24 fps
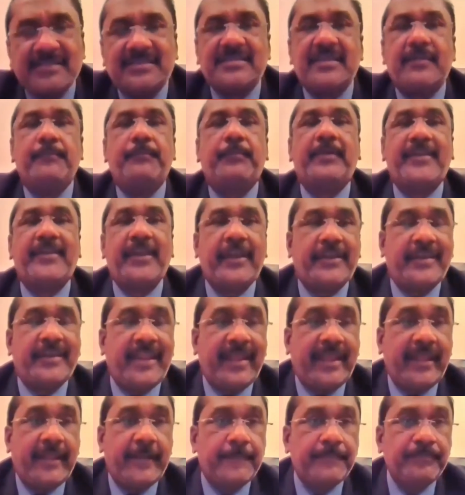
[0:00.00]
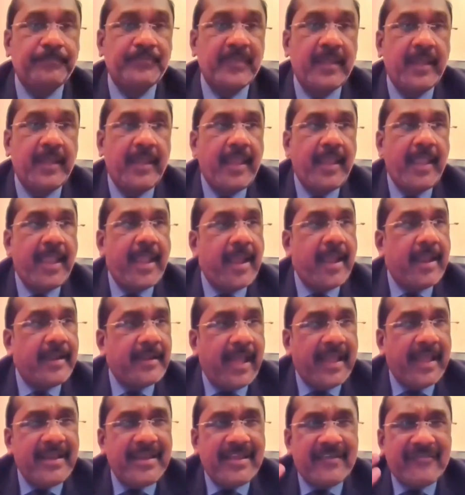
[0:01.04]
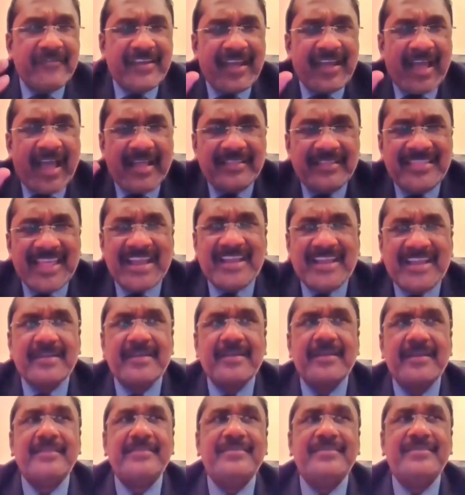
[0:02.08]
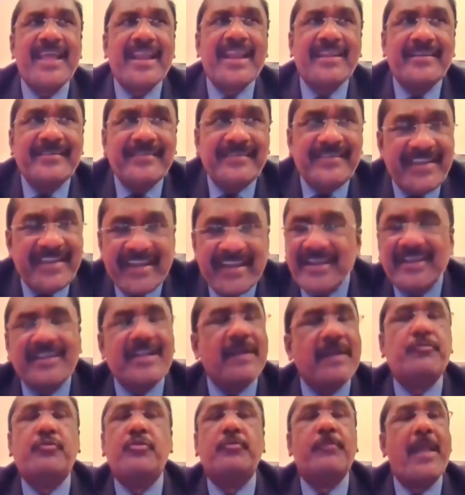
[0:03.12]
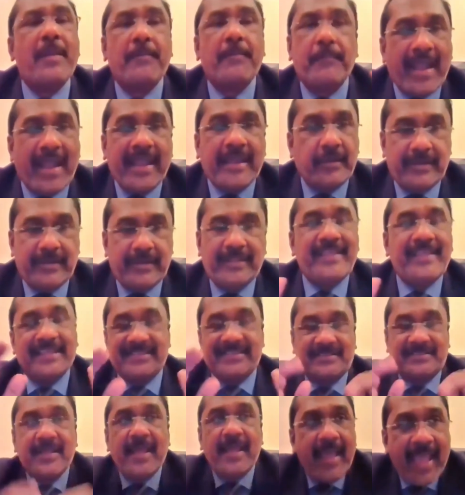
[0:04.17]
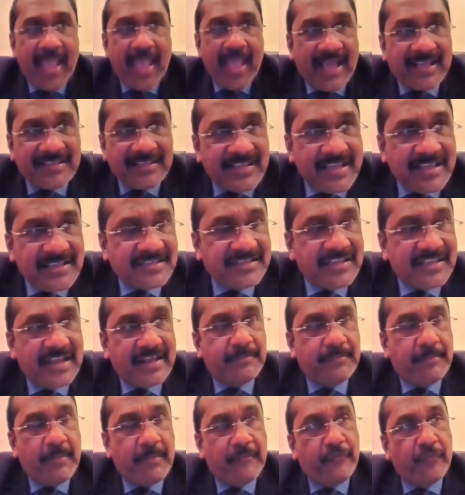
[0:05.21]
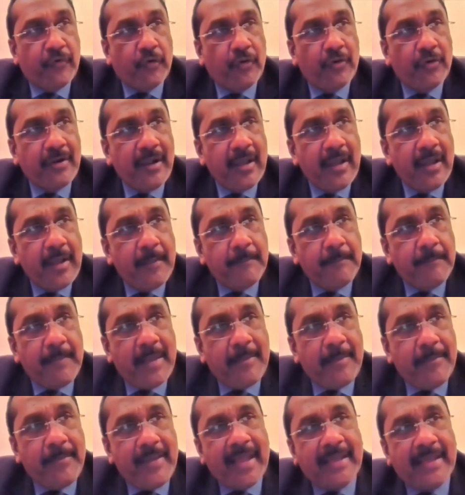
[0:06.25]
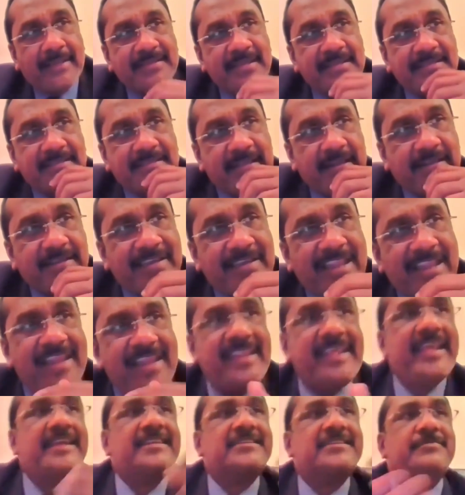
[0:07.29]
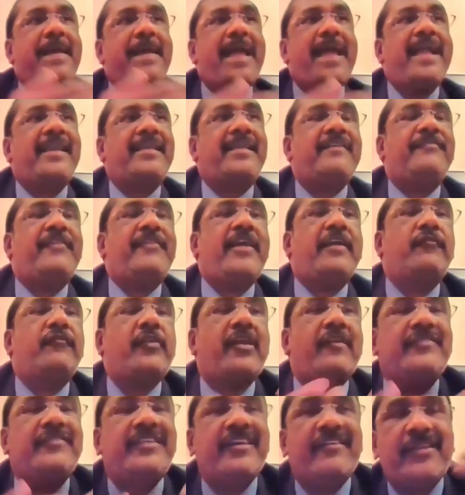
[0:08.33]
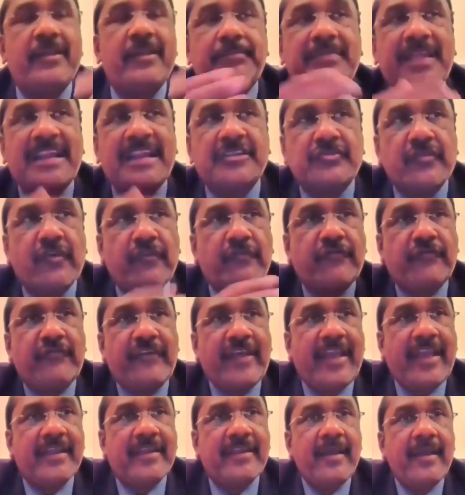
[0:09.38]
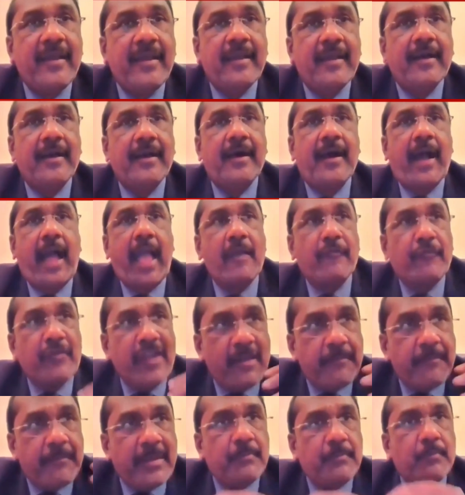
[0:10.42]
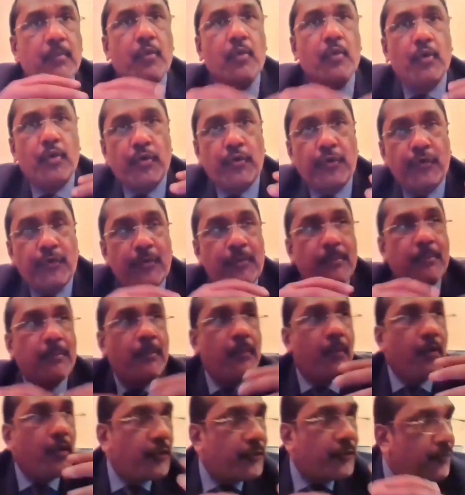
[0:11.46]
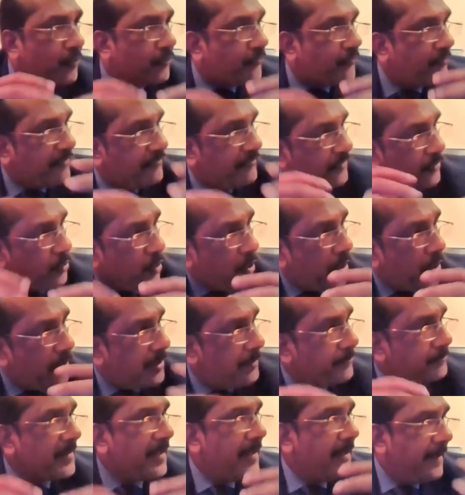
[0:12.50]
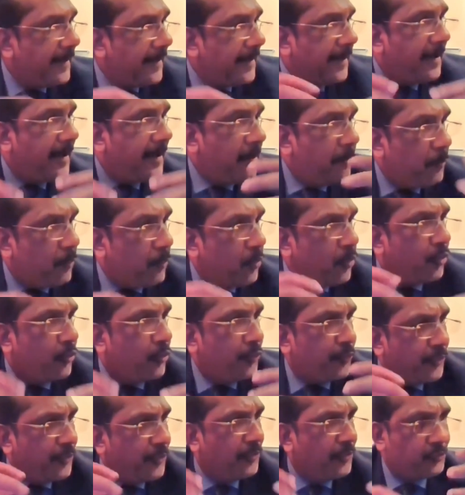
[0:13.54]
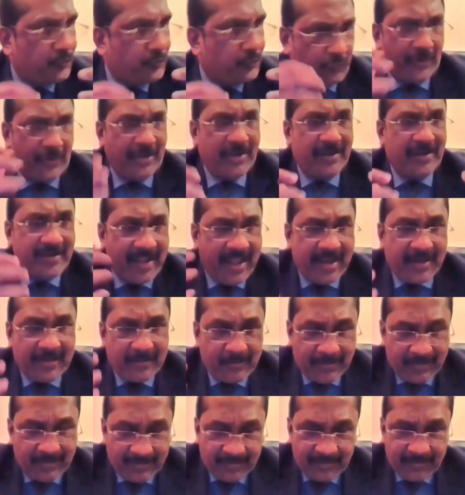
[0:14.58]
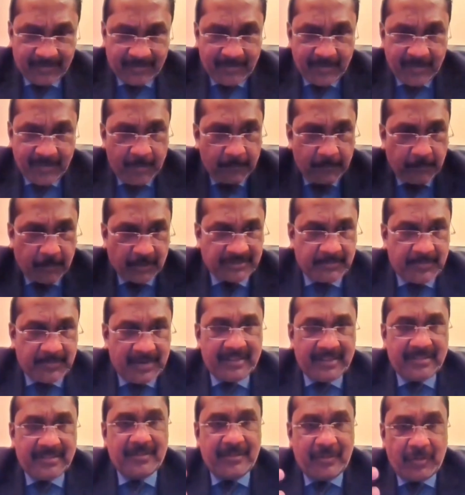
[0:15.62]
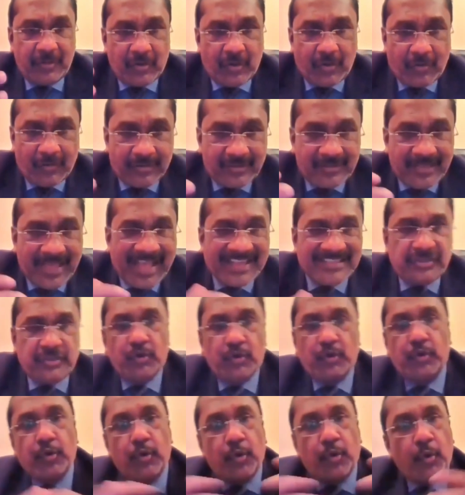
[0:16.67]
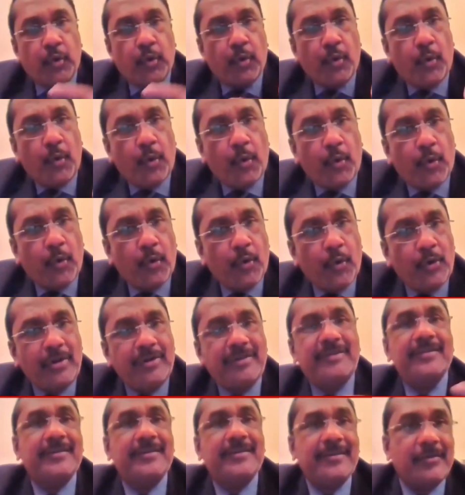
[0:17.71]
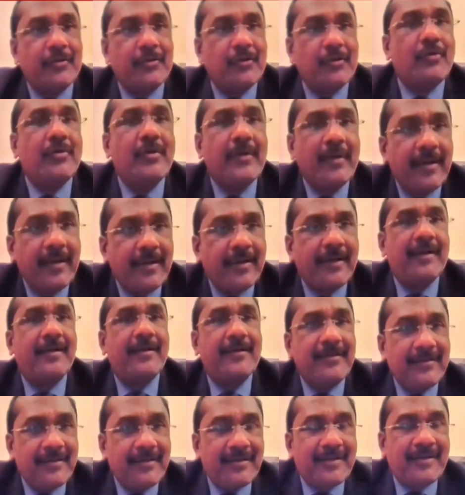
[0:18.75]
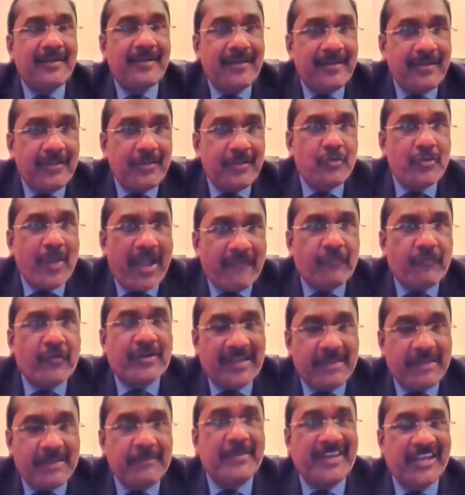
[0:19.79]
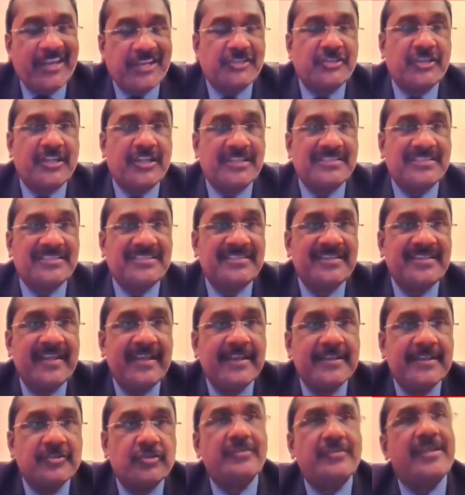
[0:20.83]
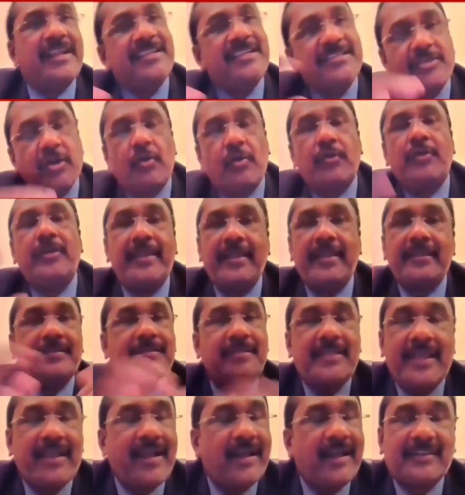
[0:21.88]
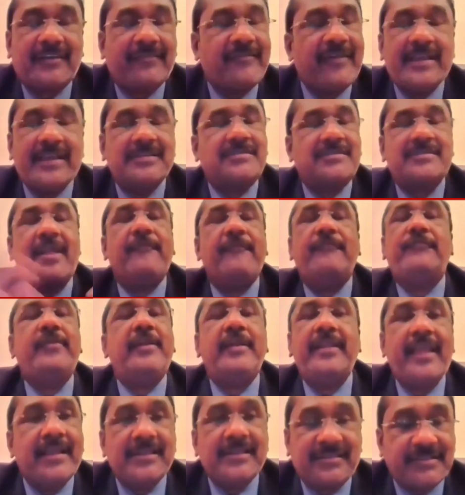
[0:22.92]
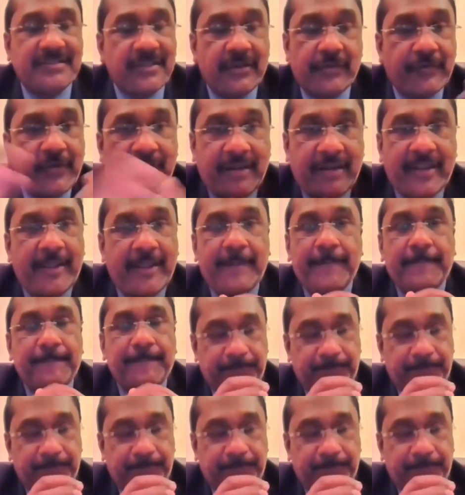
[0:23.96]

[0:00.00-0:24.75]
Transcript: a great day. And I never, that didn't come to my mind. Yes, as I said before, maybe as I said 10 years back, if I would have developed that software, I would have been more what we call more thrilled and possibly, as you grow old, you have got limitations. So that is the only thing. Otherwise, every day is a great day.